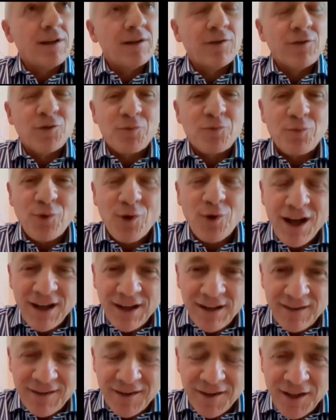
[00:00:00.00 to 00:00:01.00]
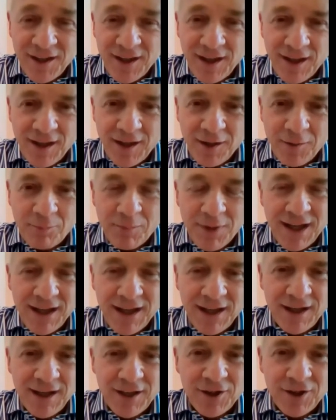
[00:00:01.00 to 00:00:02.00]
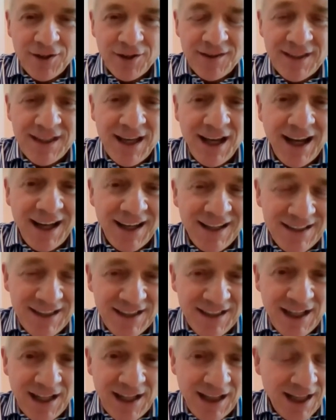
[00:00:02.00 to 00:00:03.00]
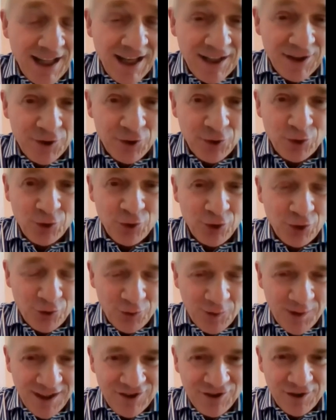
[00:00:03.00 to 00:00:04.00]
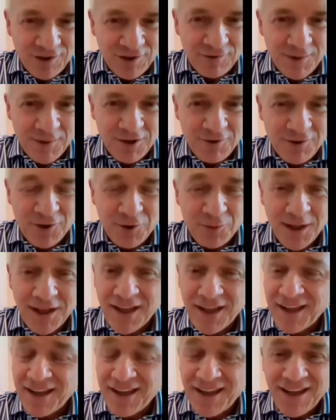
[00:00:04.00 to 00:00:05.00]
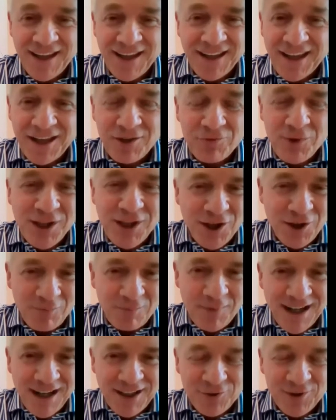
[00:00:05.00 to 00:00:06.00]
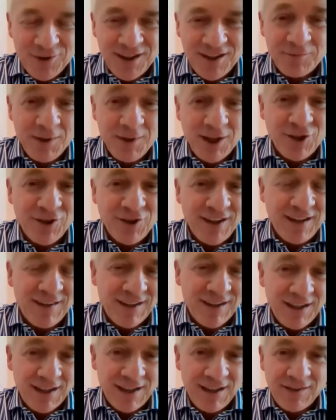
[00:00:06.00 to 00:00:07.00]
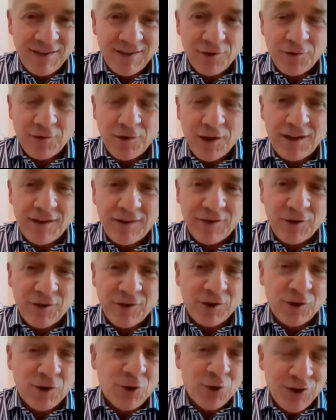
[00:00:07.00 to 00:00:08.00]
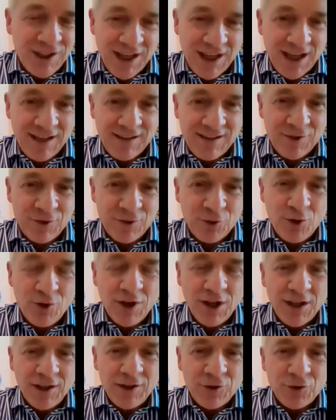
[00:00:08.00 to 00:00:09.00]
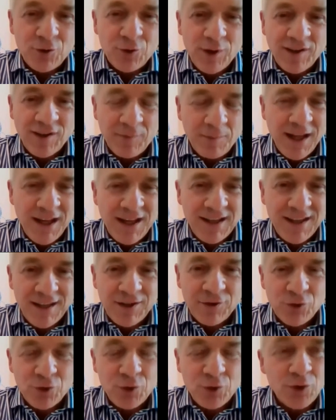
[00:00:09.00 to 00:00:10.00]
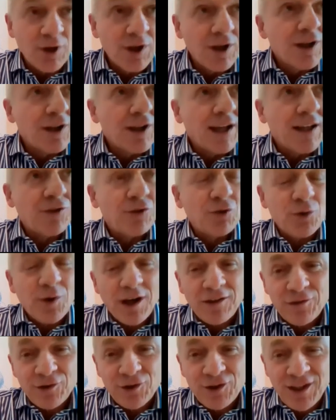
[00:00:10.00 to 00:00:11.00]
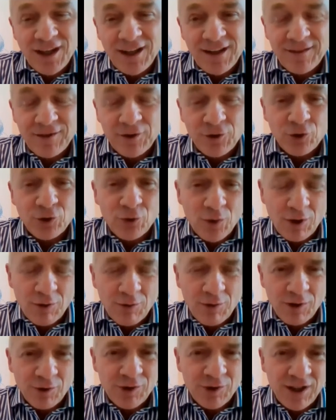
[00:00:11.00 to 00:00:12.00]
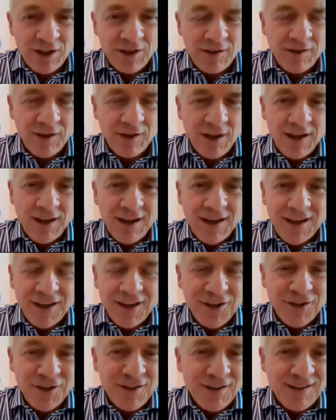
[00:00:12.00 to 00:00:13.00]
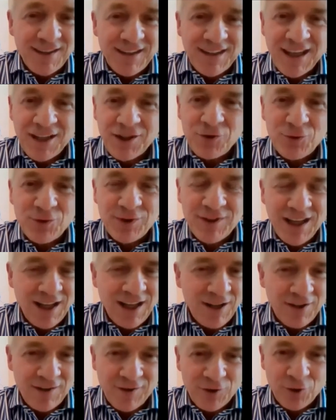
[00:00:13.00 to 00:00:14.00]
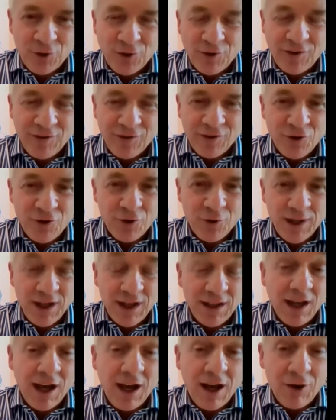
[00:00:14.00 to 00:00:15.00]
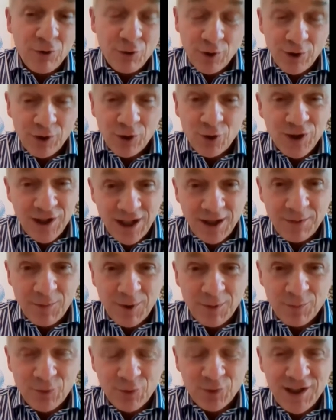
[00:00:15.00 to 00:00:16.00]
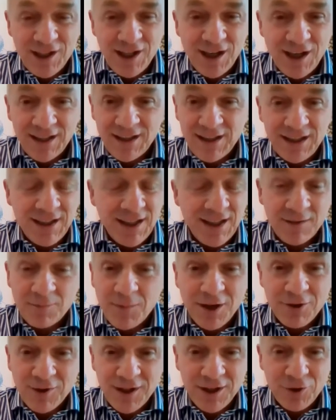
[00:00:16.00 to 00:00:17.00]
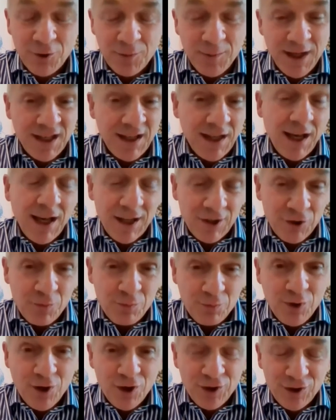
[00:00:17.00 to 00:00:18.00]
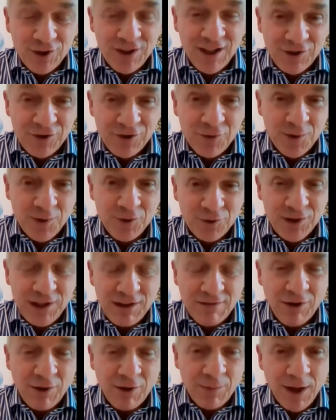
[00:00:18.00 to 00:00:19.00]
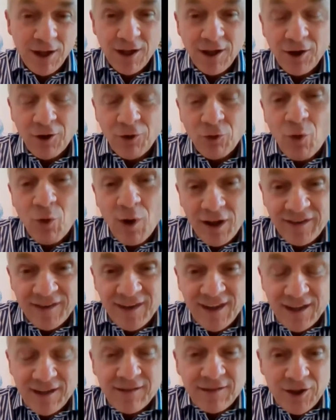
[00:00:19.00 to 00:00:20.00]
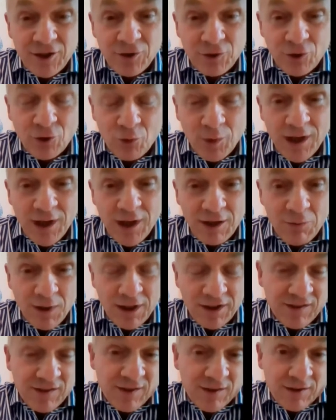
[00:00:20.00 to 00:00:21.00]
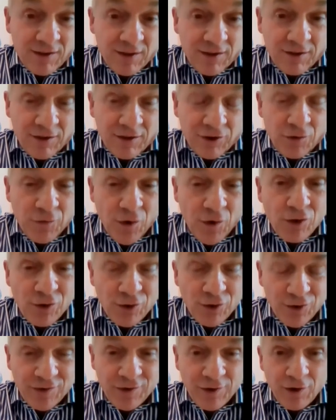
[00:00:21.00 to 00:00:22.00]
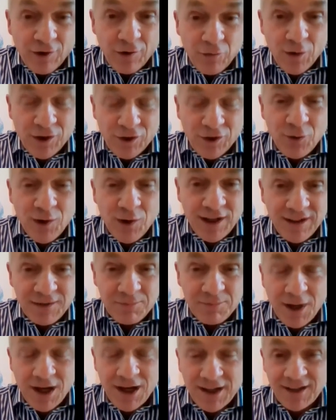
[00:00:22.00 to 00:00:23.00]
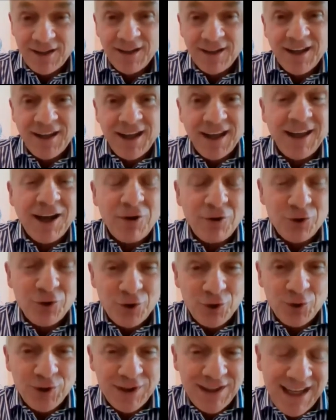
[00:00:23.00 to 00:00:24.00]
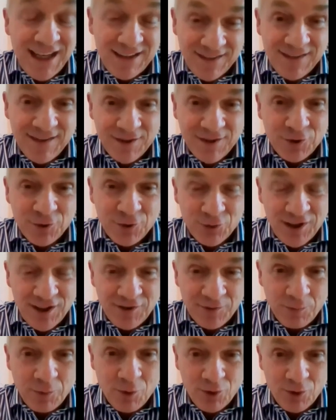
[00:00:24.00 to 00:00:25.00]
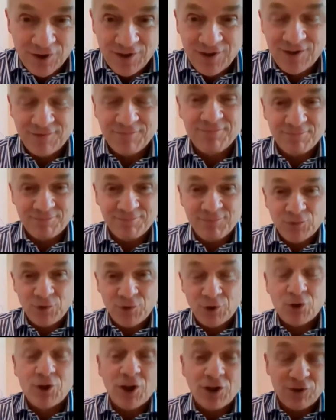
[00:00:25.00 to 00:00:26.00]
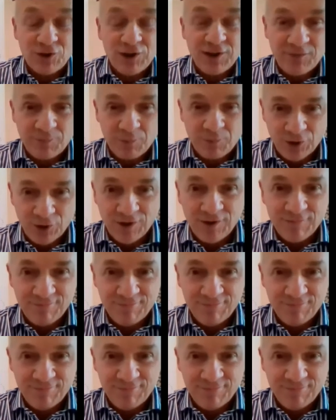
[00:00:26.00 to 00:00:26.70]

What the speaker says: surprised by the idea that led, you know, to the creation of Marinomed. Can we come back to this? Because I think it's a good case, you know, to explain and to advertise, you know, to our audience. Can you tell us, you know, the story and how you came up to the idea that Marinomed and the product that you want to develop was, you know, really what the focus of what you had in mind, and how you get to this point? You got to this point.